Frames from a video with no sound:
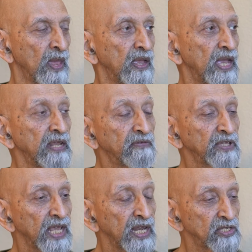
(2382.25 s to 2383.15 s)
And
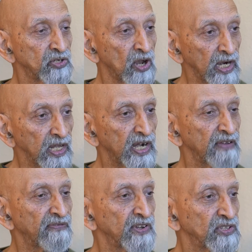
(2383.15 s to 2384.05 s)
even then, it's not a
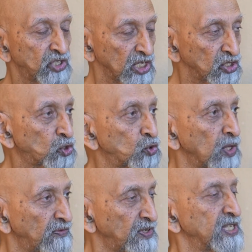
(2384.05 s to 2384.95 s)
reference just to
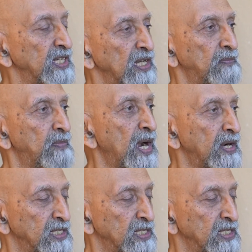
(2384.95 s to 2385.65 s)
the physical part.